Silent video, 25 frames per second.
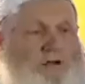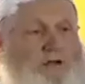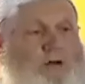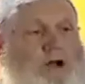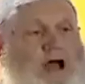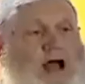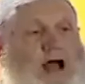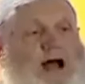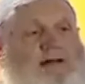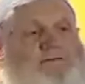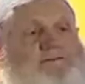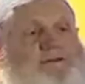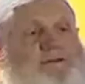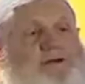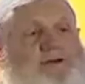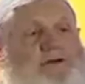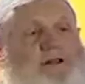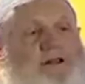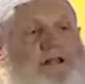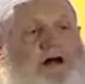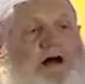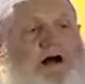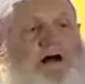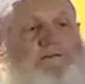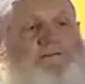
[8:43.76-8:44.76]
And you have to
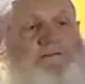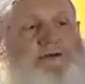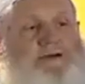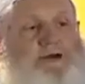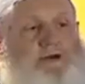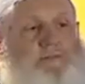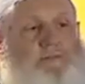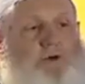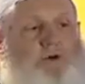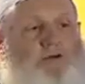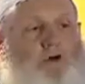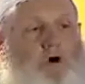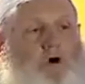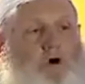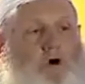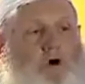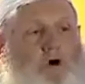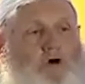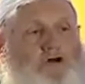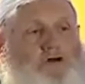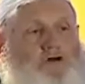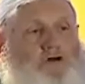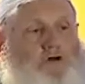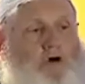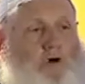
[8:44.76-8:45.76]
love him with
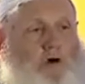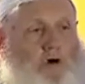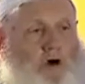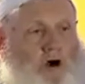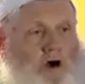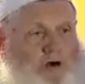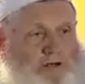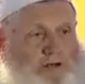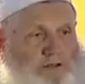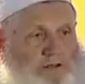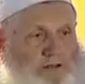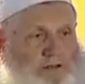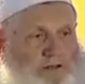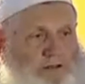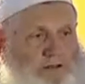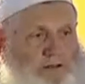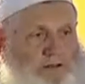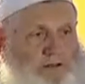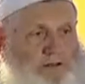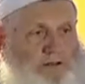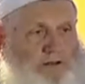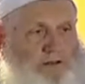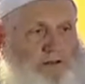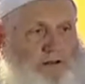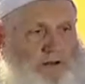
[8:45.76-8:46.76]
all your heart
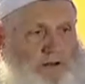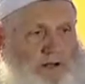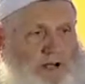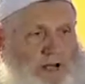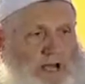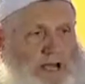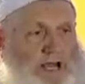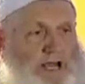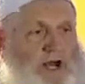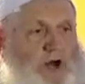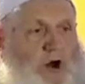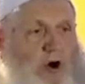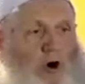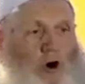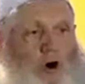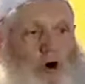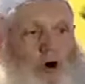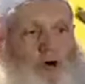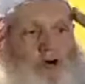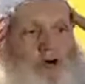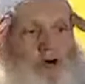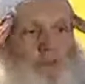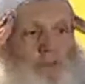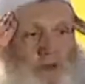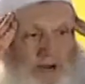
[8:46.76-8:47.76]
and
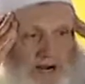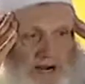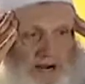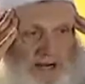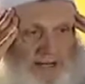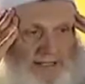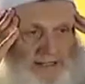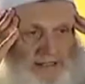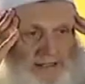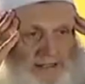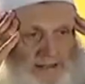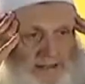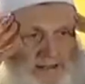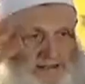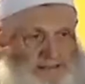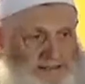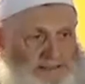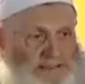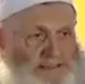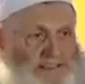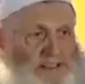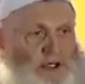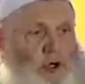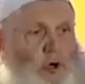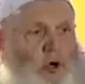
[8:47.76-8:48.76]
all your mind
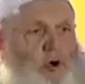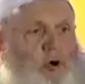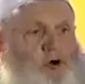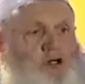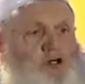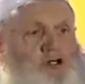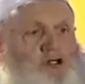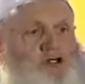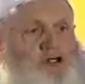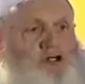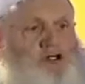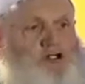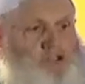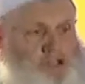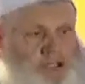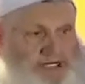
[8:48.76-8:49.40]
and all your